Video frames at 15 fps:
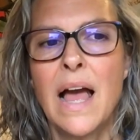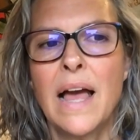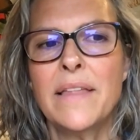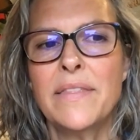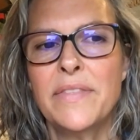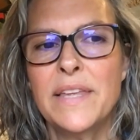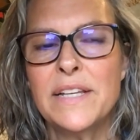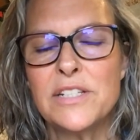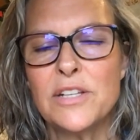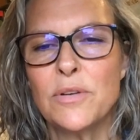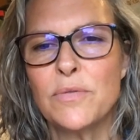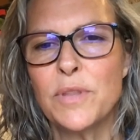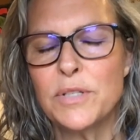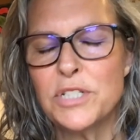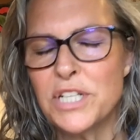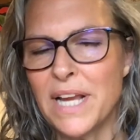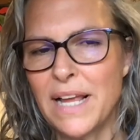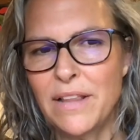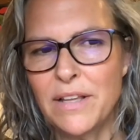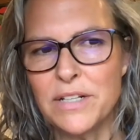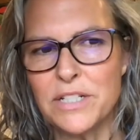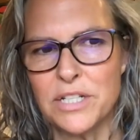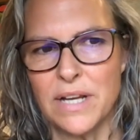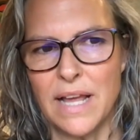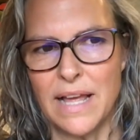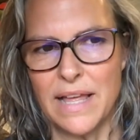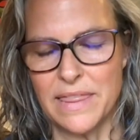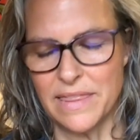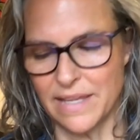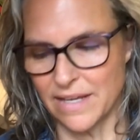I think so. The challenge,
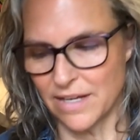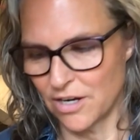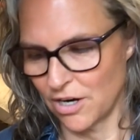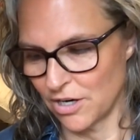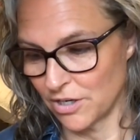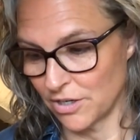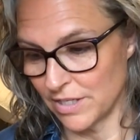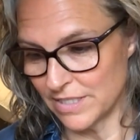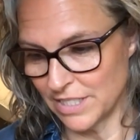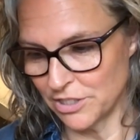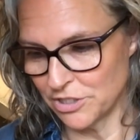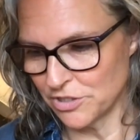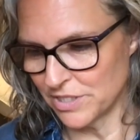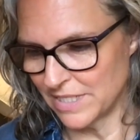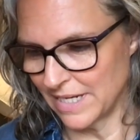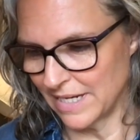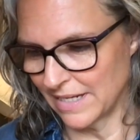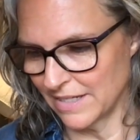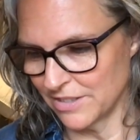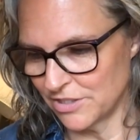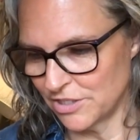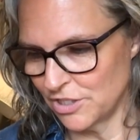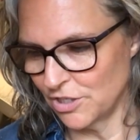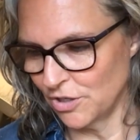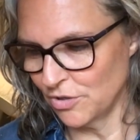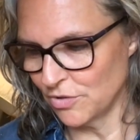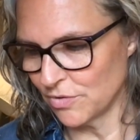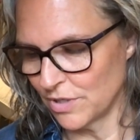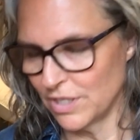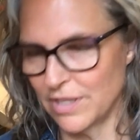I think, Carter, it's interesting is you
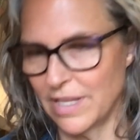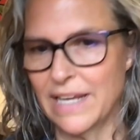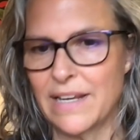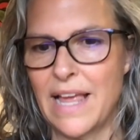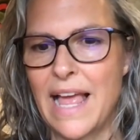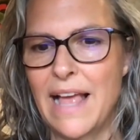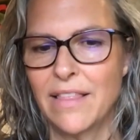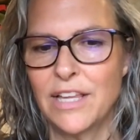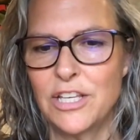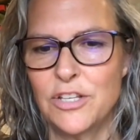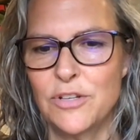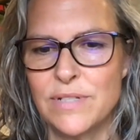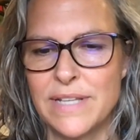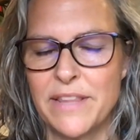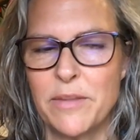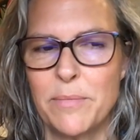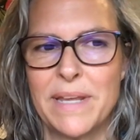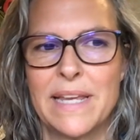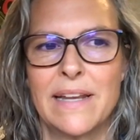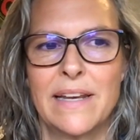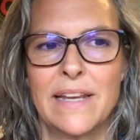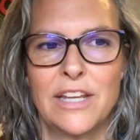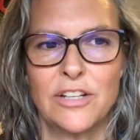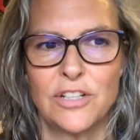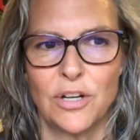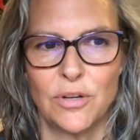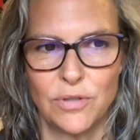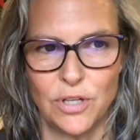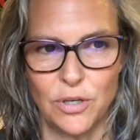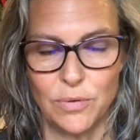don't, like Ellen, you said in the beginning, you
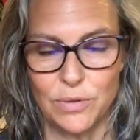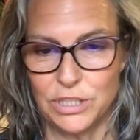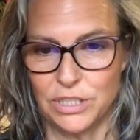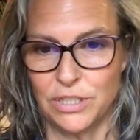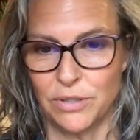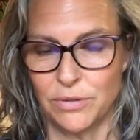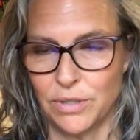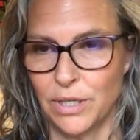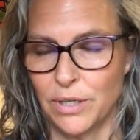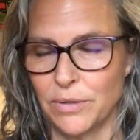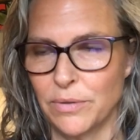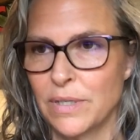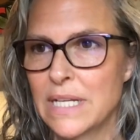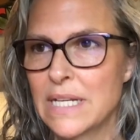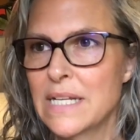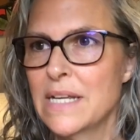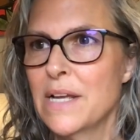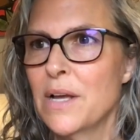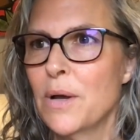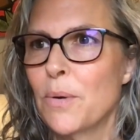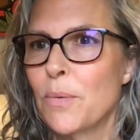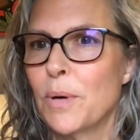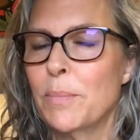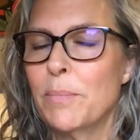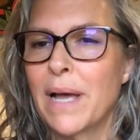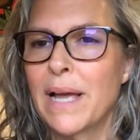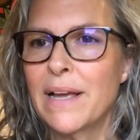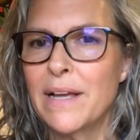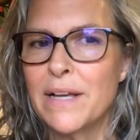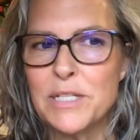don't know what you don't know. When
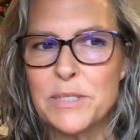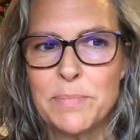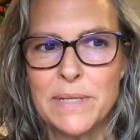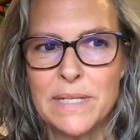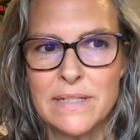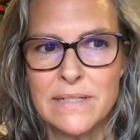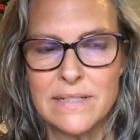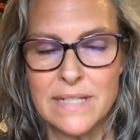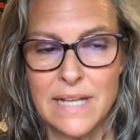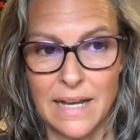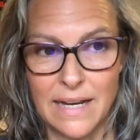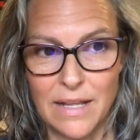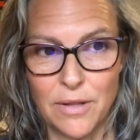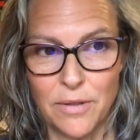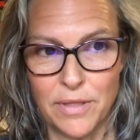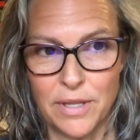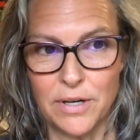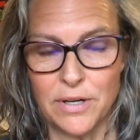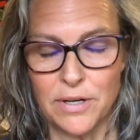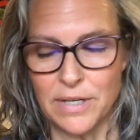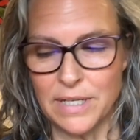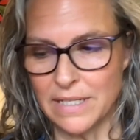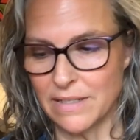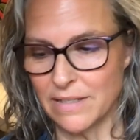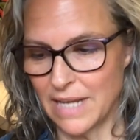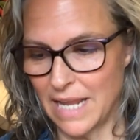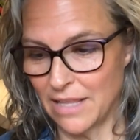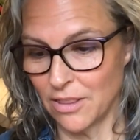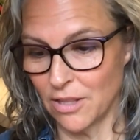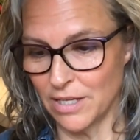my husband got healthier
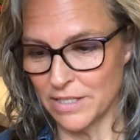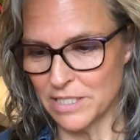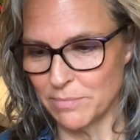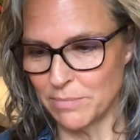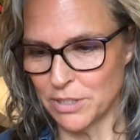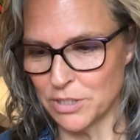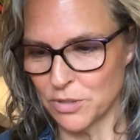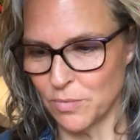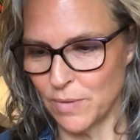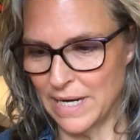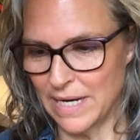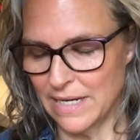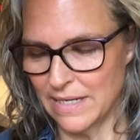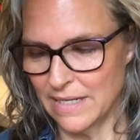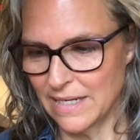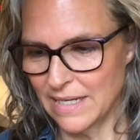and lost a bunch of weight,